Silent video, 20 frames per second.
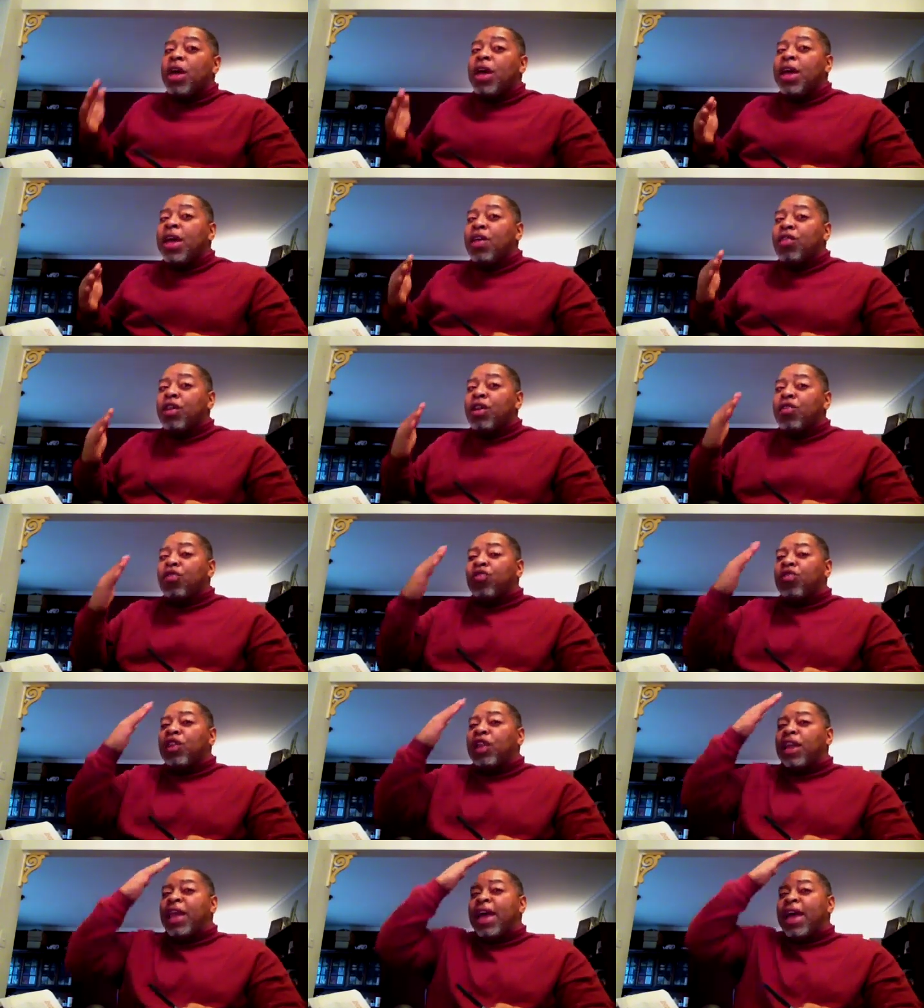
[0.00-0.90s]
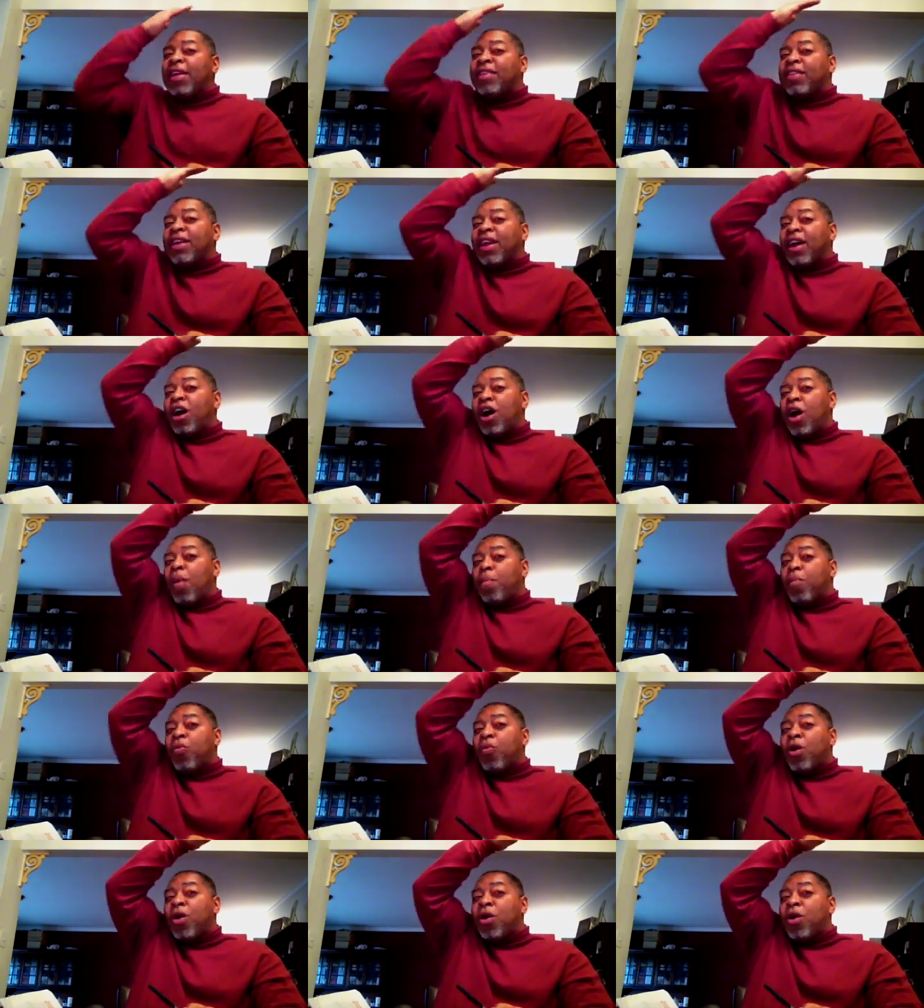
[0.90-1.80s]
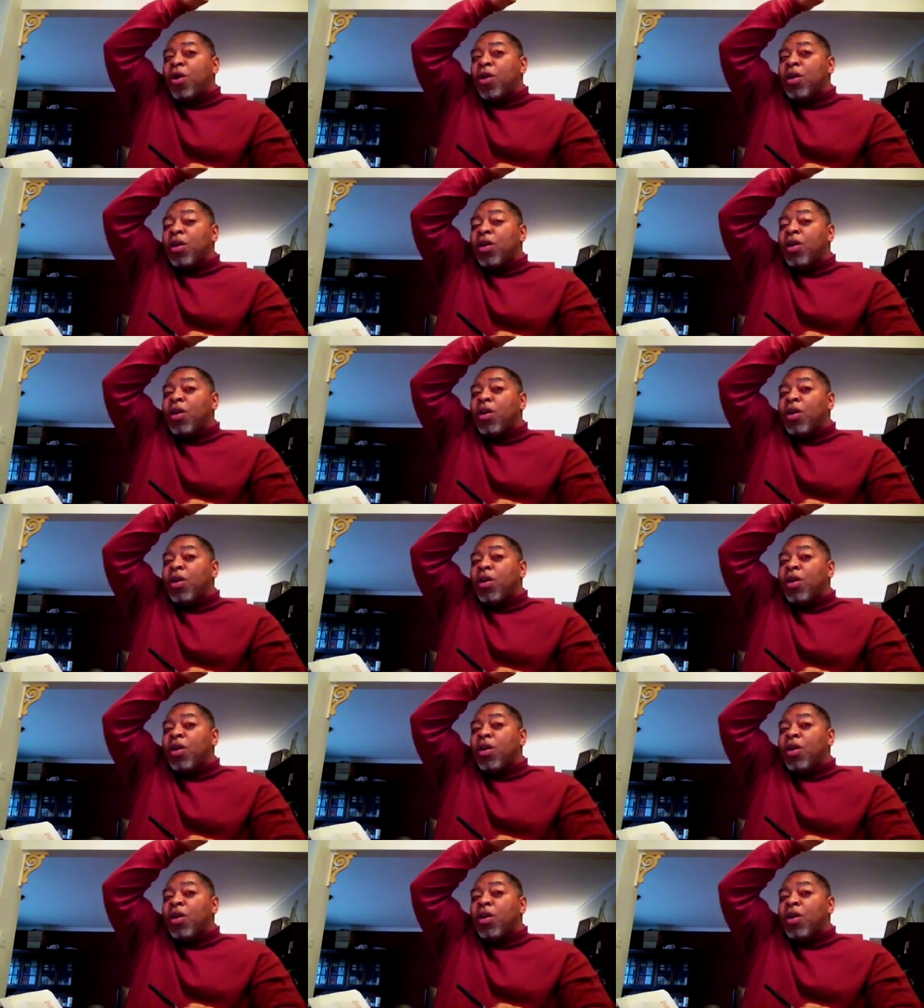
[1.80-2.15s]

Is it slanting upward?